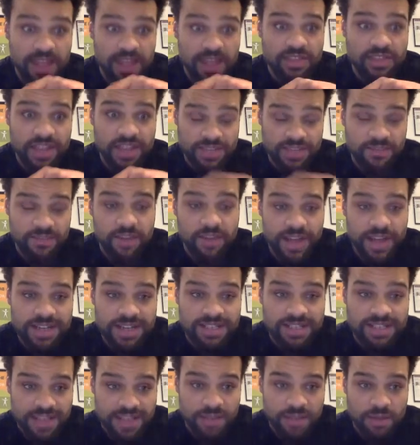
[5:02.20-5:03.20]
that's fine.
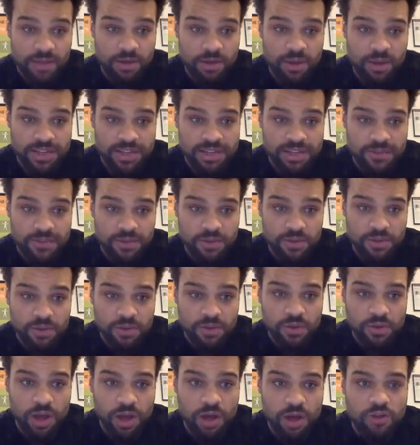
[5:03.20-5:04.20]
So that'll be quite
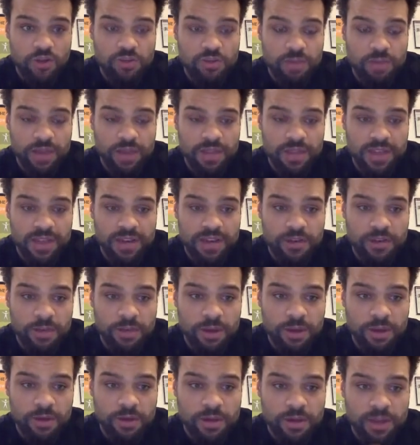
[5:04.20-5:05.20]
difficult. Hold by the
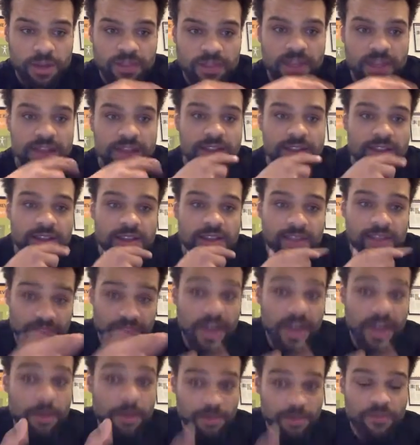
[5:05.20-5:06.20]
elbow, and
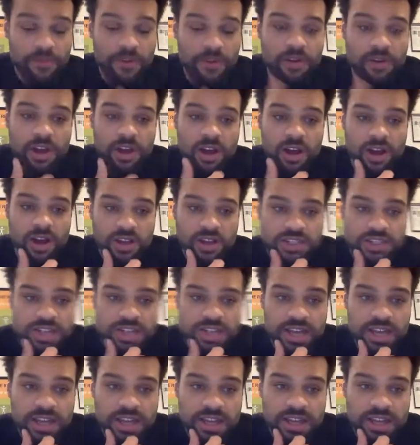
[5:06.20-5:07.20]
that'll be very hard, yeah.